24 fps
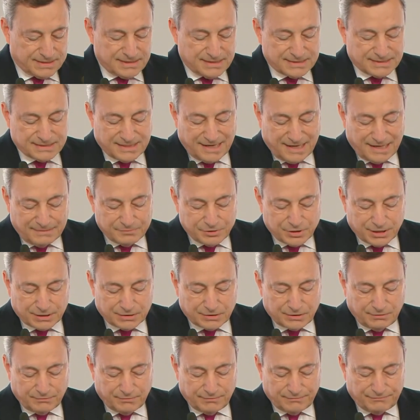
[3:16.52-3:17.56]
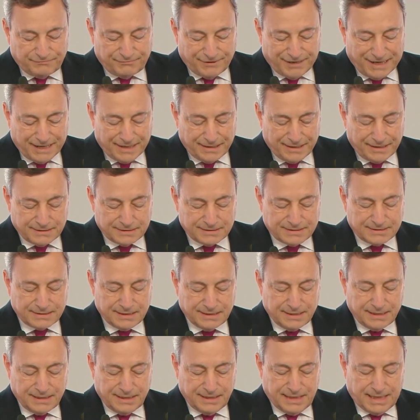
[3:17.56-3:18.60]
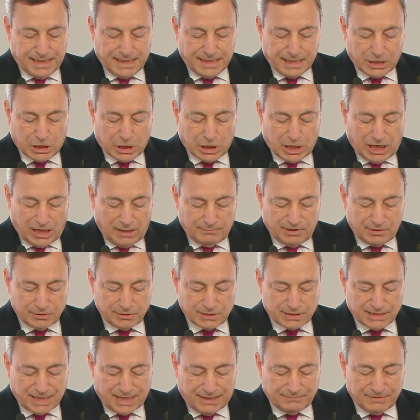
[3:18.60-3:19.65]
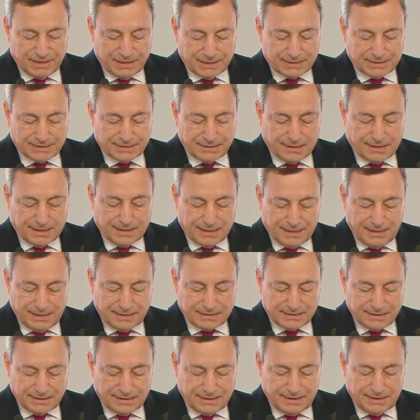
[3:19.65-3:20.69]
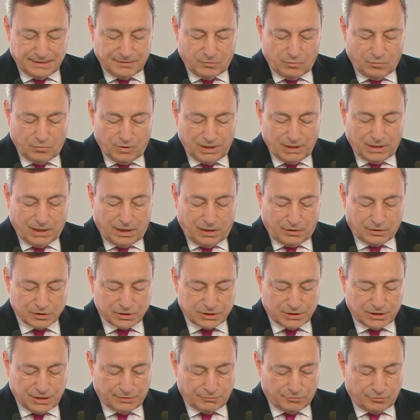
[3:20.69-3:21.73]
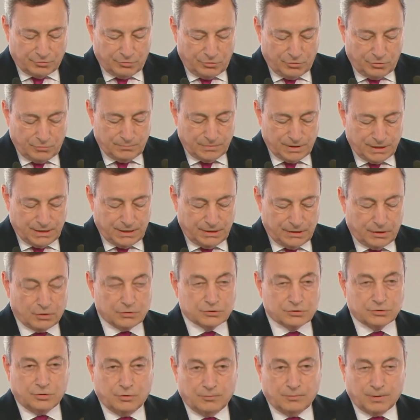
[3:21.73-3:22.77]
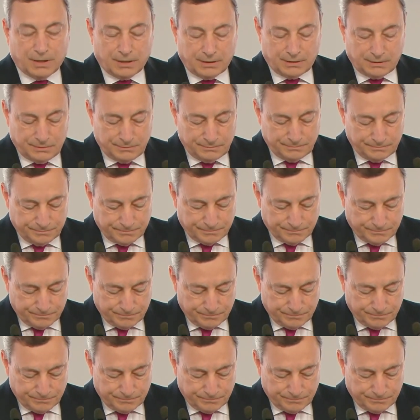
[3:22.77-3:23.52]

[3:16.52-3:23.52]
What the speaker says: This is the subject of the Finance in Common Summit that Italy will host in Rome in October.